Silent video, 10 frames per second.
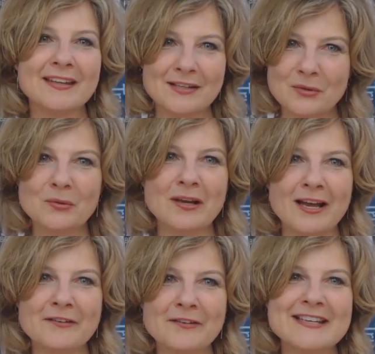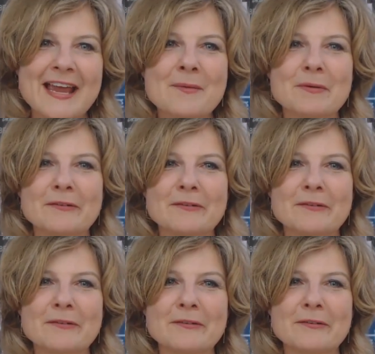in your life to
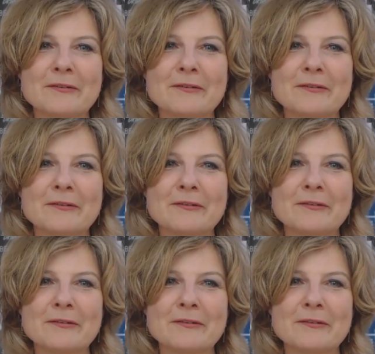amplify your life, to